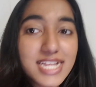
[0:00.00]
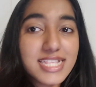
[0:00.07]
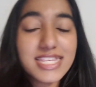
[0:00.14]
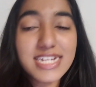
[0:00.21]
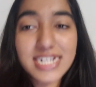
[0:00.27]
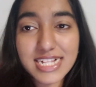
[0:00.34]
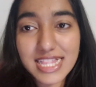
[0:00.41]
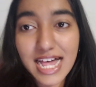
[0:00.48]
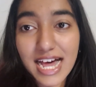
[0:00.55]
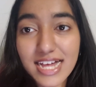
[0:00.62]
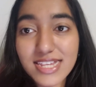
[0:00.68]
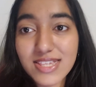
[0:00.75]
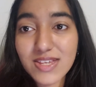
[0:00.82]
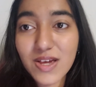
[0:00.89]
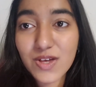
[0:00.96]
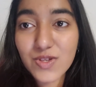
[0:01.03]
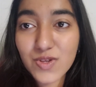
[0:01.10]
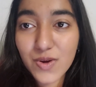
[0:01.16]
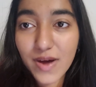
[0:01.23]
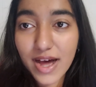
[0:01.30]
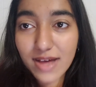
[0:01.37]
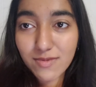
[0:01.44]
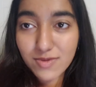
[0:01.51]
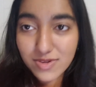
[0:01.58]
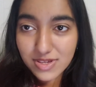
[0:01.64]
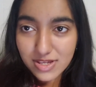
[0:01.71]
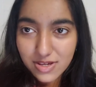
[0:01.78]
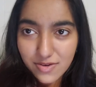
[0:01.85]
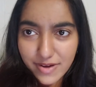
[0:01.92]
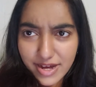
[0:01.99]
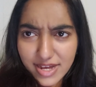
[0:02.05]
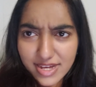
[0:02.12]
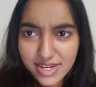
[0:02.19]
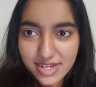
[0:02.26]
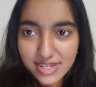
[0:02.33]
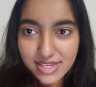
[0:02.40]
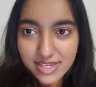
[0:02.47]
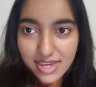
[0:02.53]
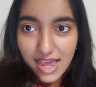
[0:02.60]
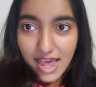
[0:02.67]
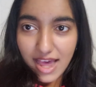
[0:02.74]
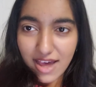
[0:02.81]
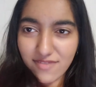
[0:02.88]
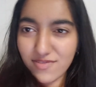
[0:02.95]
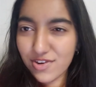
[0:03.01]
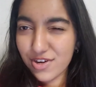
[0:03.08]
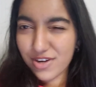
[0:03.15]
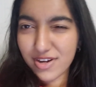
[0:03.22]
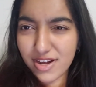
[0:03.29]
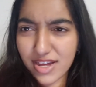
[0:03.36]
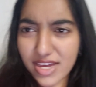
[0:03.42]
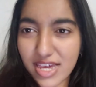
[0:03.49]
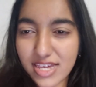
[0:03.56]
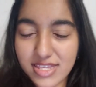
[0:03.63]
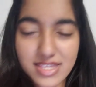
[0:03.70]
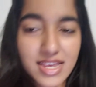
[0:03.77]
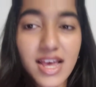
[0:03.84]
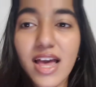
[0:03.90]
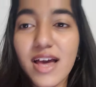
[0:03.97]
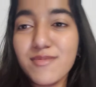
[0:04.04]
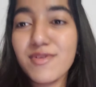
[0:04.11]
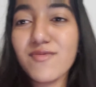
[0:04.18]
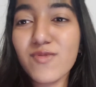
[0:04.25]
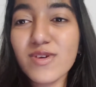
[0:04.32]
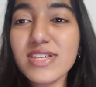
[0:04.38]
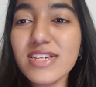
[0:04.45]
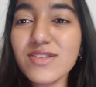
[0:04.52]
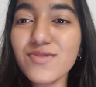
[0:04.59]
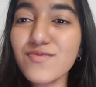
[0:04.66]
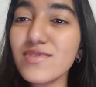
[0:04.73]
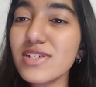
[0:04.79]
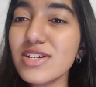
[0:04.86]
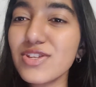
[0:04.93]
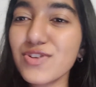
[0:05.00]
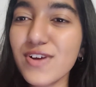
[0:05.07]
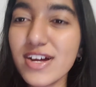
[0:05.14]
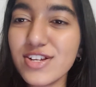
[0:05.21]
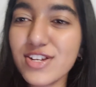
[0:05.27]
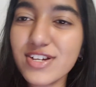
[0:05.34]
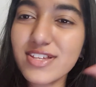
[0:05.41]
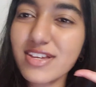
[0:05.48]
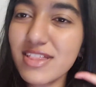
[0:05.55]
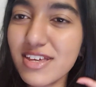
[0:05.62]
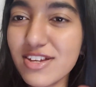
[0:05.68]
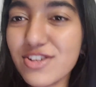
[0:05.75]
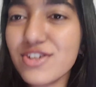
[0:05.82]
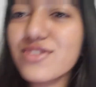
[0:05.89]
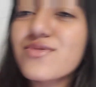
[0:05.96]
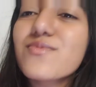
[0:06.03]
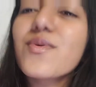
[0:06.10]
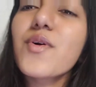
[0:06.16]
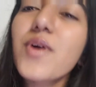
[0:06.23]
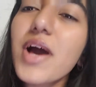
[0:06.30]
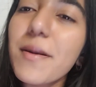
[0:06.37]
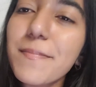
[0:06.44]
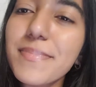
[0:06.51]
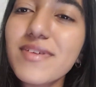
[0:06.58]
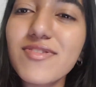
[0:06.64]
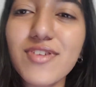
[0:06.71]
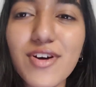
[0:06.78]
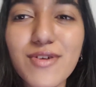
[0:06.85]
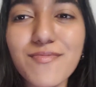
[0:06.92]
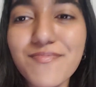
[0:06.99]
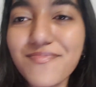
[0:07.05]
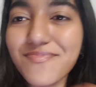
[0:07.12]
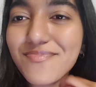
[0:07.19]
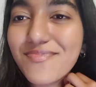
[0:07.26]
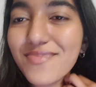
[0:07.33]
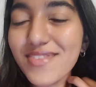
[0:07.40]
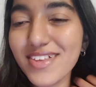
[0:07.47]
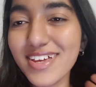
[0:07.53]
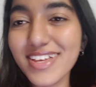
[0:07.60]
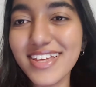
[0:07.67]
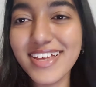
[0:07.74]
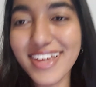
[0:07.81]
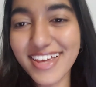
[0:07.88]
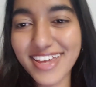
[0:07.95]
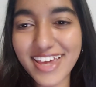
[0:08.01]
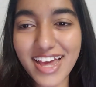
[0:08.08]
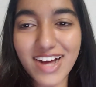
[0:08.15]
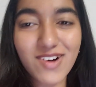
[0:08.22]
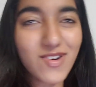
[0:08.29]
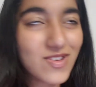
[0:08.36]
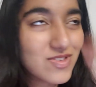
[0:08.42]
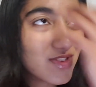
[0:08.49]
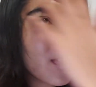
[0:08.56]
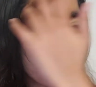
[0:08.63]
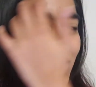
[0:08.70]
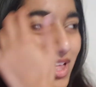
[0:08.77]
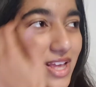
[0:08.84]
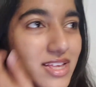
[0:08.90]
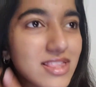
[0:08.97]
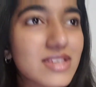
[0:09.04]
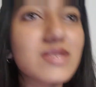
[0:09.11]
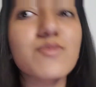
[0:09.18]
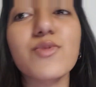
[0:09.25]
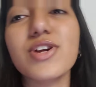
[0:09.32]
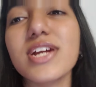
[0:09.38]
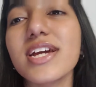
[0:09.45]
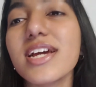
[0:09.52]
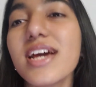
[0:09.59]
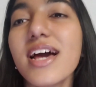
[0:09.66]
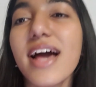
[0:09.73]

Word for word: till class. So I will see you guys after, I guess. And my voice sounds really scratchy because I like just woke up. So yeah, also like this morning